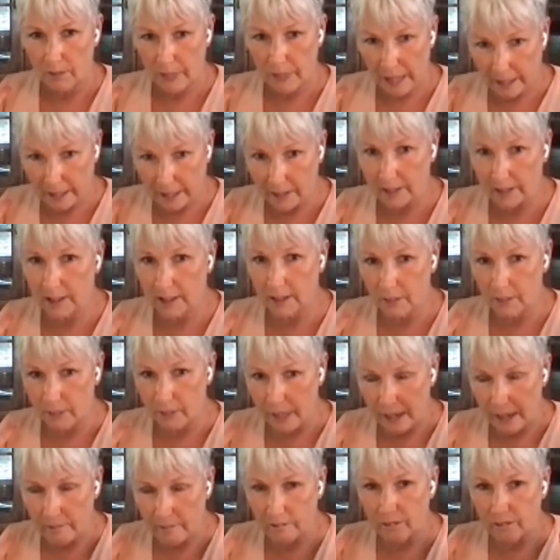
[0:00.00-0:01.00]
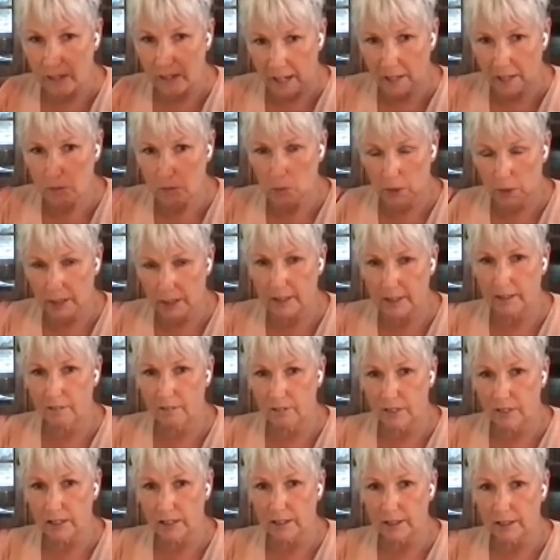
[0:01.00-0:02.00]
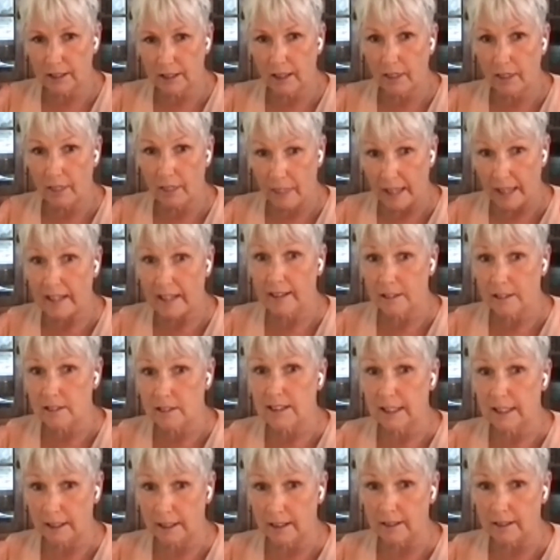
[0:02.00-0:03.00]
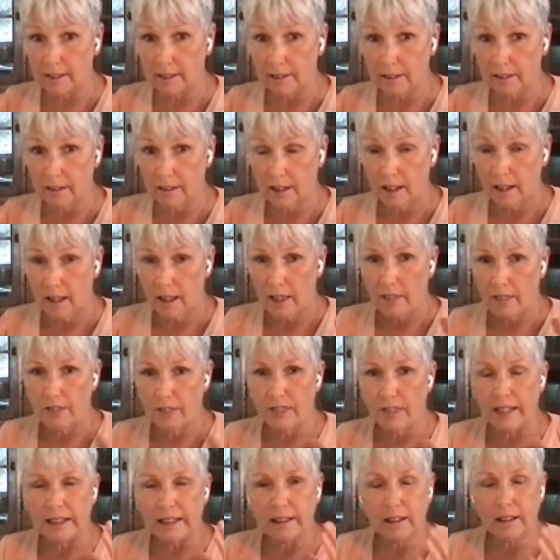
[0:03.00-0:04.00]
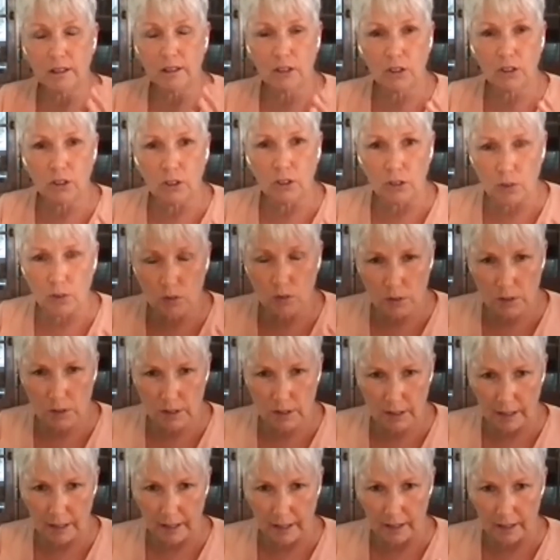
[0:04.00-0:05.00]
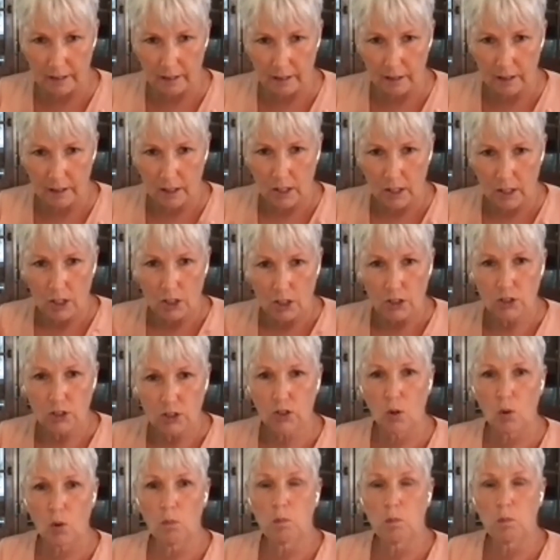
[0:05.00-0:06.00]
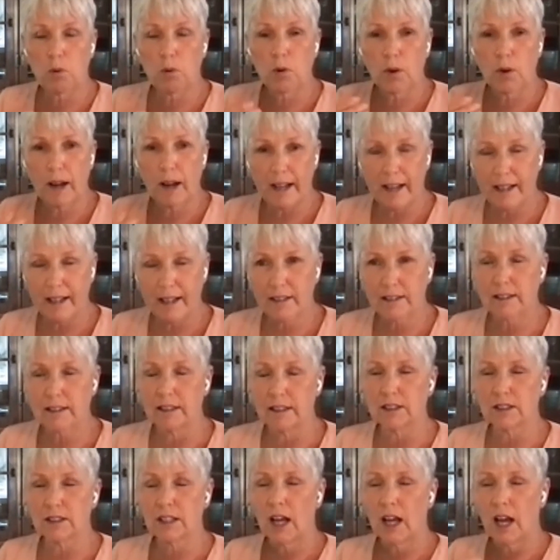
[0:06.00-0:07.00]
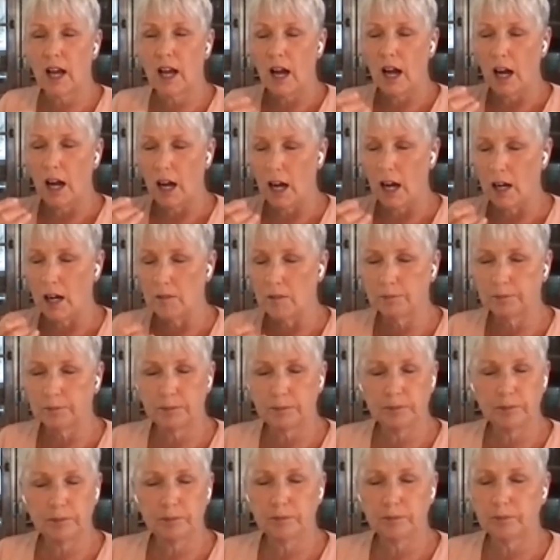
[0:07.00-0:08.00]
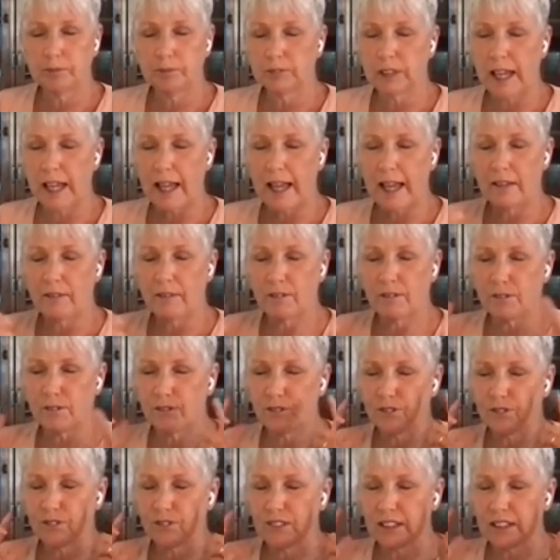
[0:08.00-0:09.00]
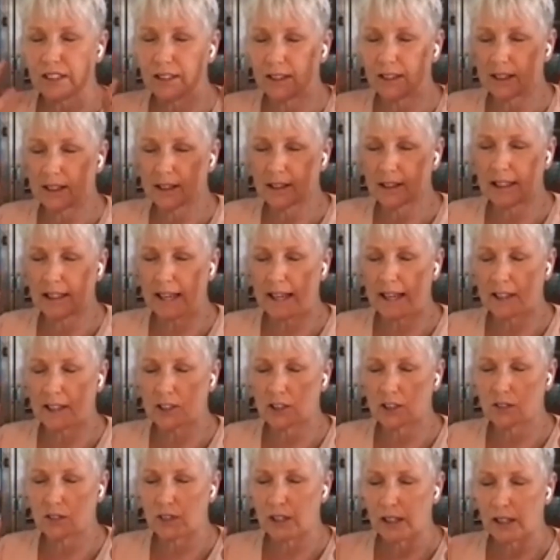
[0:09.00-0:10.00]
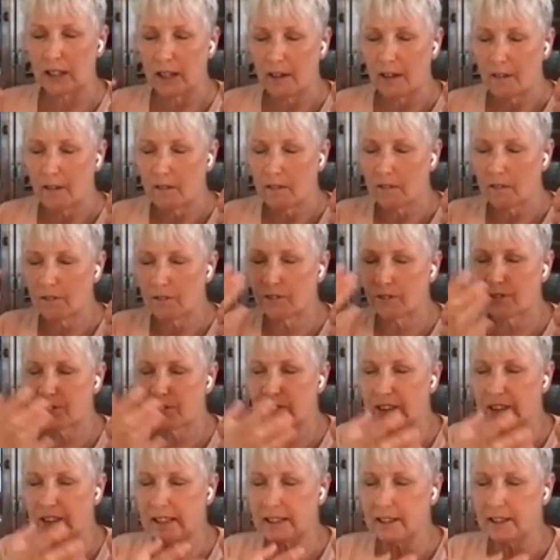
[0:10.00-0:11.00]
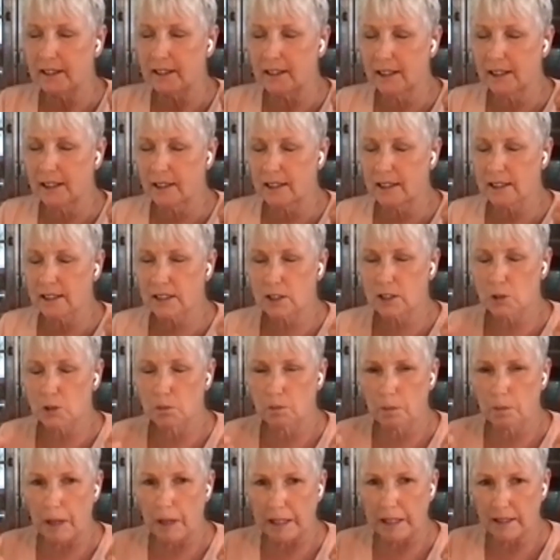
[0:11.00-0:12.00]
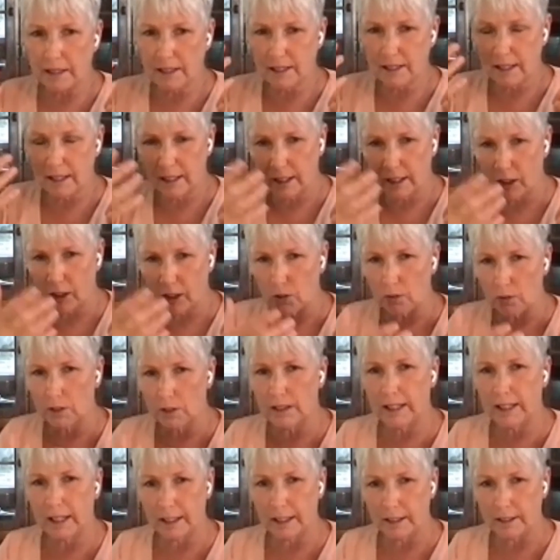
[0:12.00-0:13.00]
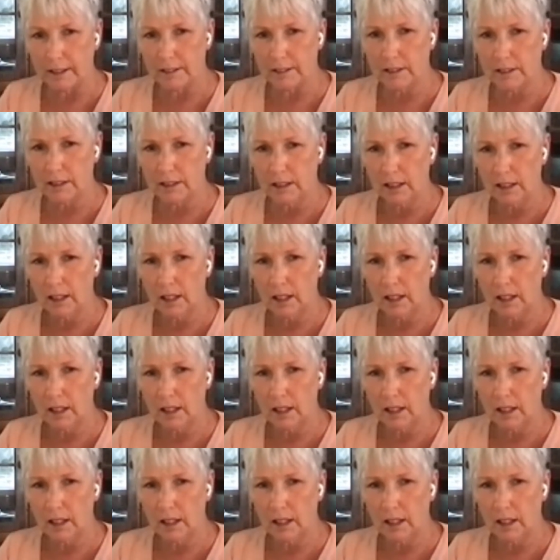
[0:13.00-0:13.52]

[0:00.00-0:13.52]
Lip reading: That vibrating feeling, that is it. They can use that. So practice and feeling the edge of it, feeling the space that it creates.